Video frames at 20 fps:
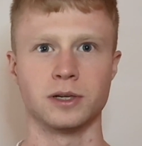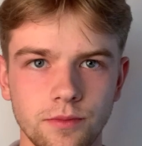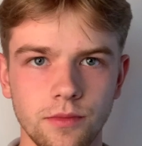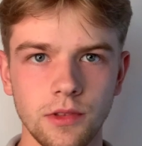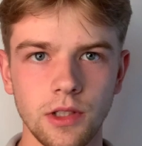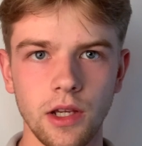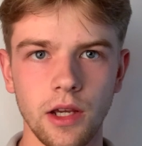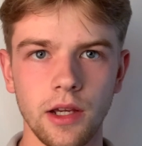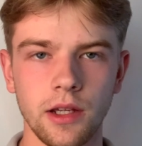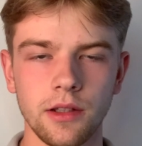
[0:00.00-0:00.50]

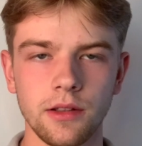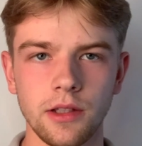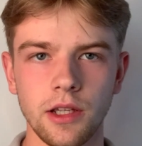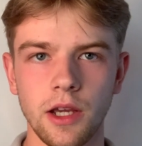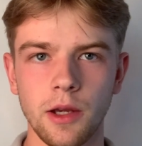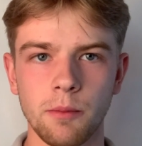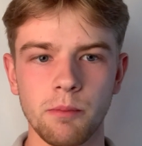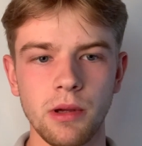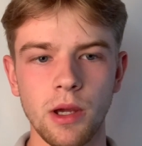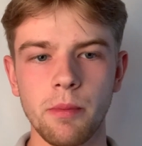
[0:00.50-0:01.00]
Yeah,
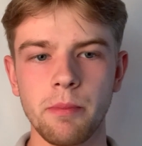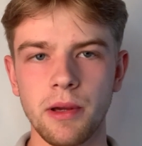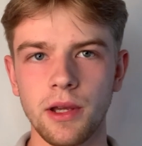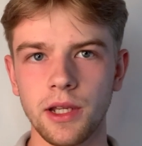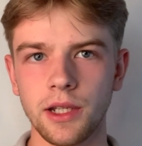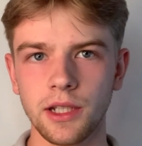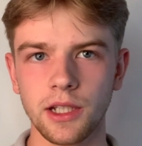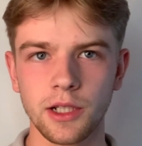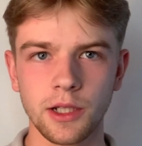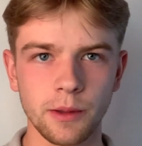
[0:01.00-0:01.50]
bit of
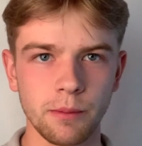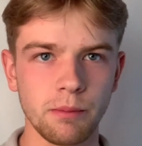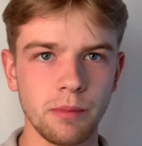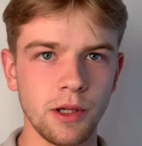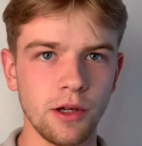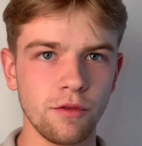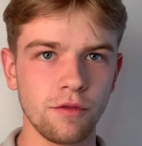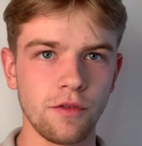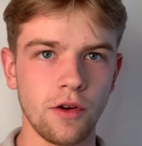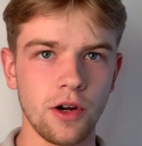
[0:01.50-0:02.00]
pink, bit
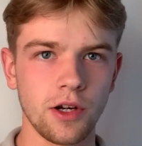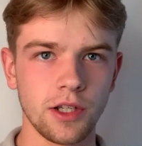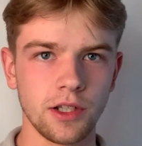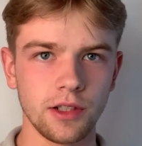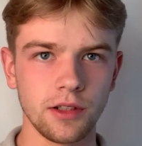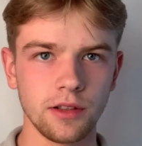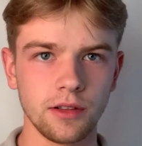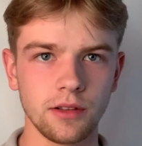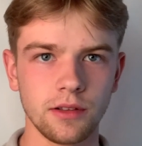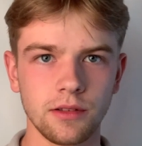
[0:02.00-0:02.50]
of
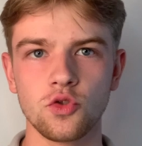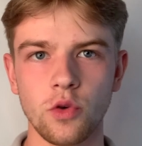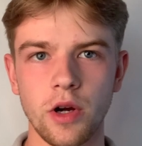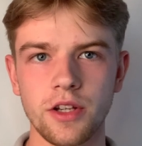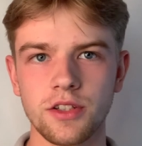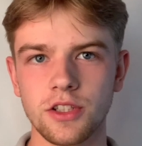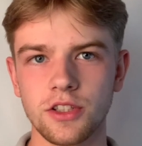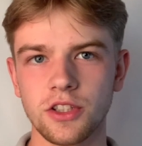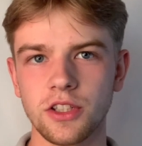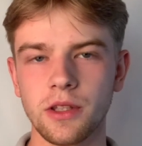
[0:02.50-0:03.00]
fucking
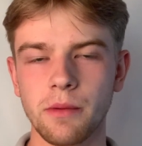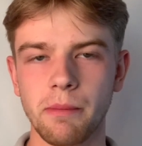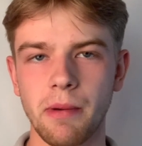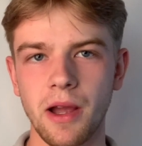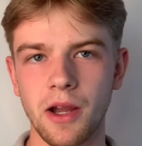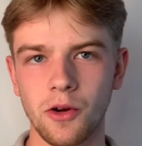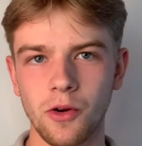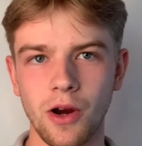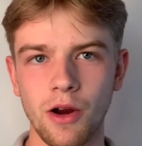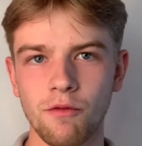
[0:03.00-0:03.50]
dresses in the
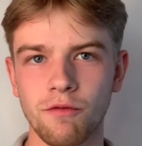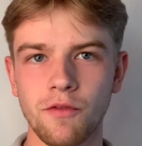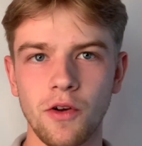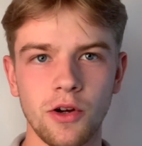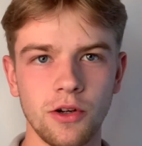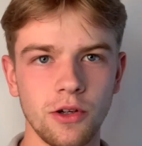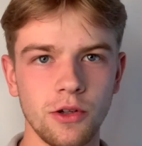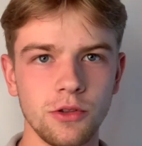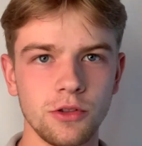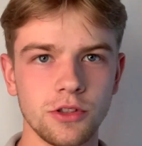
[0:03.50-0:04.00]
background, fuck knows.